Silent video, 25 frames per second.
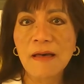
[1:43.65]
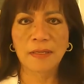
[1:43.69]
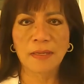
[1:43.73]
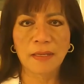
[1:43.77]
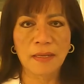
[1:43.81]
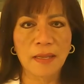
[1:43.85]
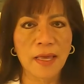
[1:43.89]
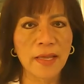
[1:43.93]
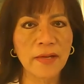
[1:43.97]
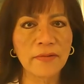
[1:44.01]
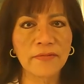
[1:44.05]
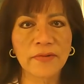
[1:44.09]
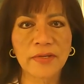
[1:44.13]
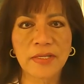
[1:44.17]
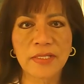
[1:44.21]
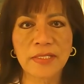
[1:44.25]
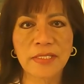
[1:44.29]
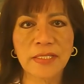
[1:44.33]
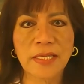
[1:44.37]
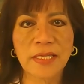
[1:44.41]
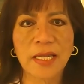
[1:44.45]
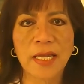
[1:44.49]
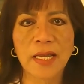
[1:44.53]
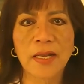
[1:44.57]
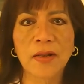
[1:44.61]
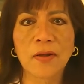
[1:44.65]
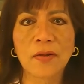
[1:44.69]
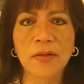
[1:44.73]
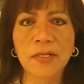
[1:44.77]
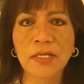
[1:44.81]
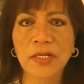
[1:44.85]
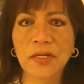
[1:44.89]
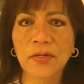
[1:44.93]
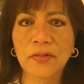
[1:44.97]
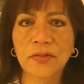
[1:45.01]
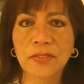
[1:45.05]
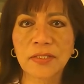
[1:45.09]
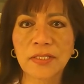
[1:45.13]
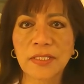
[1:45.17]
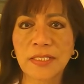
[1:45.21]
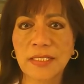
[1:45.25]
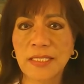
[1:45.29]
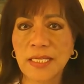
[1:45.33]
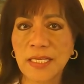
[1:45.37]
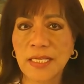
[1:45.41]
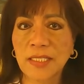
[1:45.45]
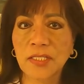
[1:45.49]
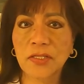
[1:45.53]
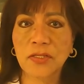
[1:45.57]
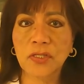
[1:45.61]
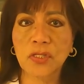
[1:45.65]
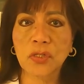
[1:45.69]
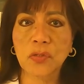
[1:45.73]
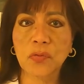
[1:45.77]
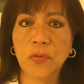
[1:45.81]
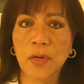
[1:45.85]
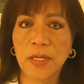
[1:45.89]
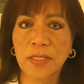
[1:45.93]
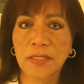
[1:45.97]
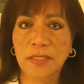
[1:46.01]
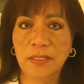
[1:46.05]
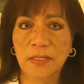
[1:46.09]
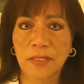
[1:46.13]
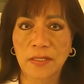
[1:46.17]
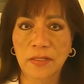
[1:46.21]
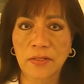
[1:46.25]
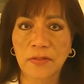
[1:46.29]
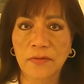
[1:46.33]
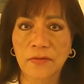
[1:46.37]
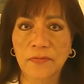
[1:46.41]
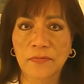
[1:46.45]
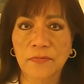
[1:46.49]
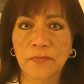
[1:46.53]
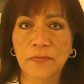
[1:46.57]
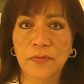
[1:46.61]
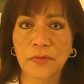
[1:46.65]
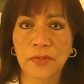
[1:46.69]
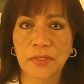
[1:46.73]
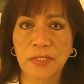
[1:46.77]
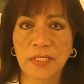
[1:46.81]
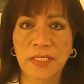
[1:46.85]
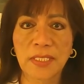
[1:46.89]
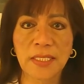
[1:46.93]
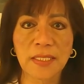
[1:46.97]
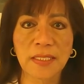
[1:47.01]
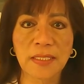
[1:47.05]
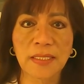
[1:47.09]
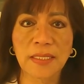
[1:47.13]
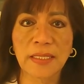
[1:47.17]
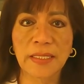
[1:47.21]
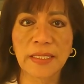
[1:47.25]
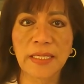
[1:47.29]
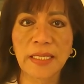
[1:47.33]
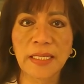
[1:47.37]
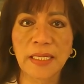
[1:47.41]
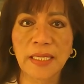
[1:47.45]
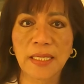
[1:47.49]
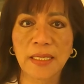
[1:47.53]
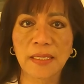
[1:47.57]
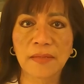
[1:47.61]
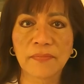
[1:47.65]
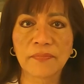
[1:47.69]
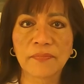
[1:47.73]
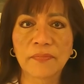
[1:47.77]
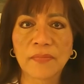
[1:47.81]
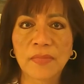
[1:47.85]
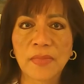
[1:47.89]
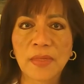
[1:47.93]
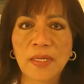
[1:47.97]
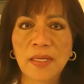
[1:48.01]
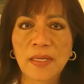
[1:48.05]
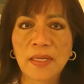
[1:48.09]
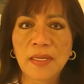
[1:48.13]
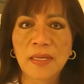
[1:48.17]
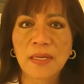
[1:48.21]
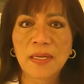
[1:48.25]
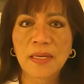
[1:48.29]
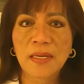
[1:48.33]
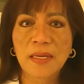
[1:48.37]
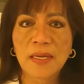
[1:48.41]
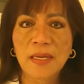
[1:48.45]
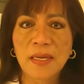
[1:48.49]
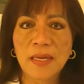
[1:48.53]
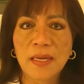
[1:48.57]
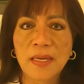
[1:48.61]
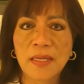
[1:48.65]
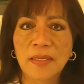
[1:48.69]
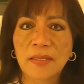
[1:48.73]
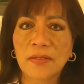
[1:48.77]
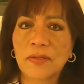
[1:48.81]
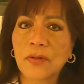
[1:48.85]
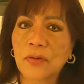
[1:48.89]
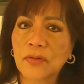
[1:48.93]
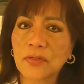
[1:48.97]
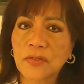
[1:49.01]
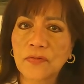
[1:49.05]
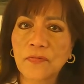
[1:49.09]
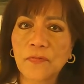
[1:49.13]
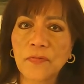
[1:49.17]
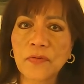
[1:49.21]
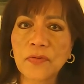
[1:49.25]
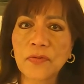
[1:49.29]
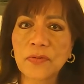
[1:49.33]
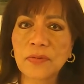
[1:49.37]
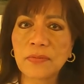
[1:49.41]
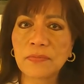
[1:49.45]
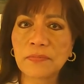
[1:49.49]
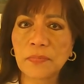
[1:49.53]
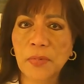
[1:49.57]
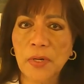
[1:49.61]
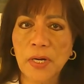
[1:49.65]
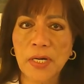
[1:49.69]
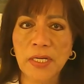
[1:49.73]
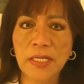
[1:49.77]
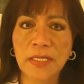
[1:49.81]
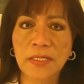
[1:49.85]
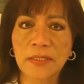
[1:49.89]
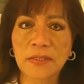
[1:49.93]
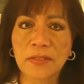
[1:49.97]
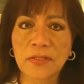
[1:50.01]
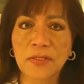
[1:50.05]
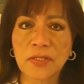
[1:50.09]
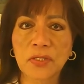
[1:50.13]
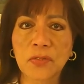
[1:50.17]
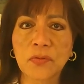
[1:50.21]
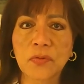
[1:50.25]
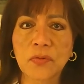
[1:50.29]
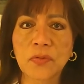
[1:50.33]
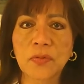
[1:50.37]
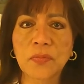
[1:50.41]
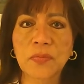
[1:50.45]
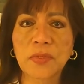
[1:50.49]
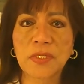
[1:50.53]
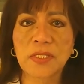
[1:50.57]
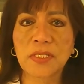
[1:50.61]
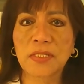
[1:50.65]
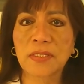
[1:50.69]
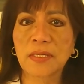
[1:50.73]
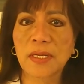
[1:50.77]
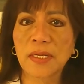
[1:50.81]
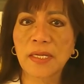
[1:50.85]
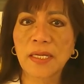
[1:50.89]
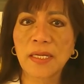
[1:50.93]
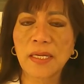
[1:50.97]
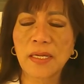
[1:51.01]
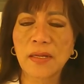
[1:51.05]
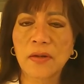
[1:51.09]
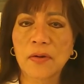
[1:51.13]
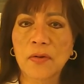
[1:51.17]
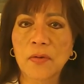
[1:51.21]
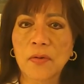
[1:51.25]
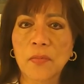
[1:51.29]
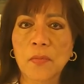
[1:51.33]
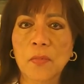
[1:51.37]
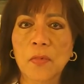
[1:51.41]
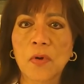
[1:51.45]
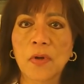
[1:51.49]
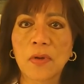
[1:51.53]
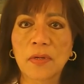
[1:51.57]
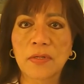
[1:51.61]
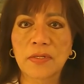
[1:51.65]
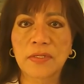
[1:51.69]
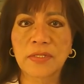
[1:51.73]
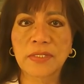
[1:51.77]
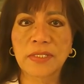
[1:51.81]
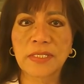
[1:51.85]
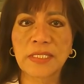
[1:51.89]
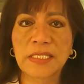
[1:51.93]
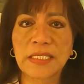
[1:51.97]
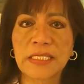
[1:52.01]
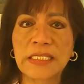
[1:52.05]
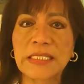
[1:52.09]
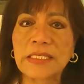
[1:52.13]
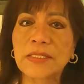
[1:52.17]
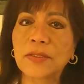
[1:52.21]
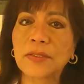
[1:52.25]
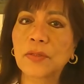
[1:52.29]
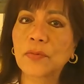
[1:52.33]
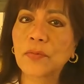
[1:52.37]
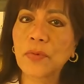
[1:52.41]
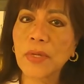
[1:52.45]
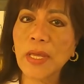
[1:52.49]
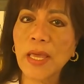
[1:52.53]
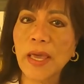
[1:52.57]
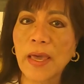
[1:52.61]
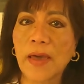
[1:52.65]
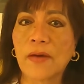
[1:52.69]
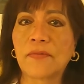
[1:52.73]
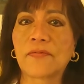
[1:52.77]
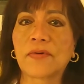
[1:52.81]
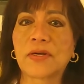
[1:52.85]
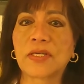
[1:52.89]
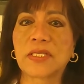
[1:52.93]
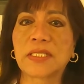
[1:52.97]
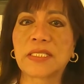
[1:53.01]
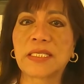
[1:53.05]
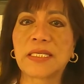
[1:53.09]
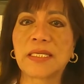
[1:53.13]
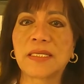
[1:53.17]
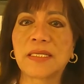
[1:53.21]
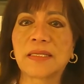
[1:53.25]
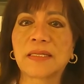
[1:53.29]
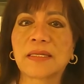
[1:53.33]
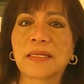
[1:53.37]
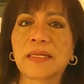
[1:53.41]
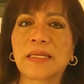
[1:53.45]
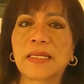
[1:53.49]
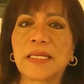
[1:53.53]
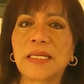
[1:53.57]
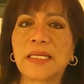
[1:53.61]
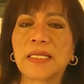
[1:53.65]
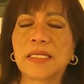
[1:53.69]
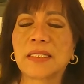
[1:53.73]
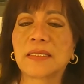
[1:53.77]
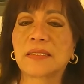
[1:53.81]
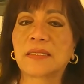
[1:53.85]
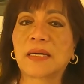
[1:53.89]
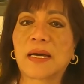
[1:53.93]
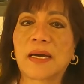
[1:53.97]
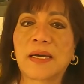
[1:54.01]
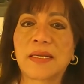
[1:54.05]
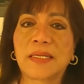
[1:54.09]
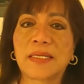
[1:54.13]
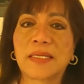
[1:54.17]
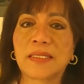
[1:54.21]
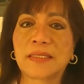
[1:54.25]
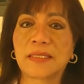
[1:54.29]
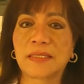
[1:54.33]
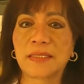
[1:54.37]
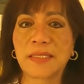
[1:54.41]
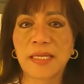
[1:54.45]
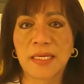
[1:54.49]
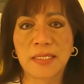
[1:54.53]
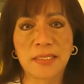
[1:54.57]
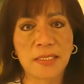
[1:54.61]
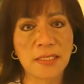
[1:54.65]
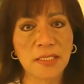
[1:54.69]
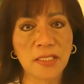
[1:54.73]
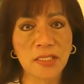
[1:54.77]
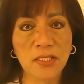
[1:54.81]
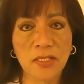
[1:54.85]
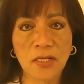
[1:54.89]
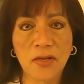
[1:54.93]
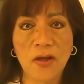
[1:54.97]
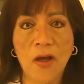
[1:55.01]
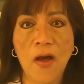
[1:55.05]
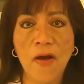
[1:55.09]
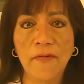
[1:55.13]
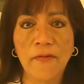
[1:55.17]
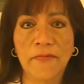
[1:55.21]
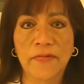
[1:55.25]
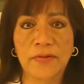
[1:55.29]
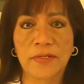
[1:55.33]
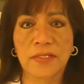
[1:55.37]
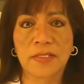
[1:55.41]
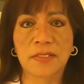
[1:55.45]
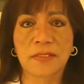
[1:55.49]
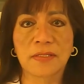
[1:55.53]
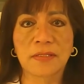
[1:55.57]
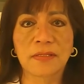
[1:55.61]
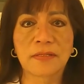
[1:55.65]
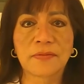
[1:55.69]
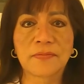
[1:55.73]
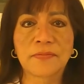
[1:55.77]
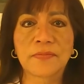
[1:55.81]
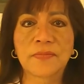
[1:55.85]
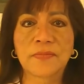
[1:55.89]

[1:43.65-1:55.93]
A lot of us can only go to the dentist twice a year for teeth cleaning and those food particles will be stuck in our molars until we have our teeth cleaning done at the dentist's office.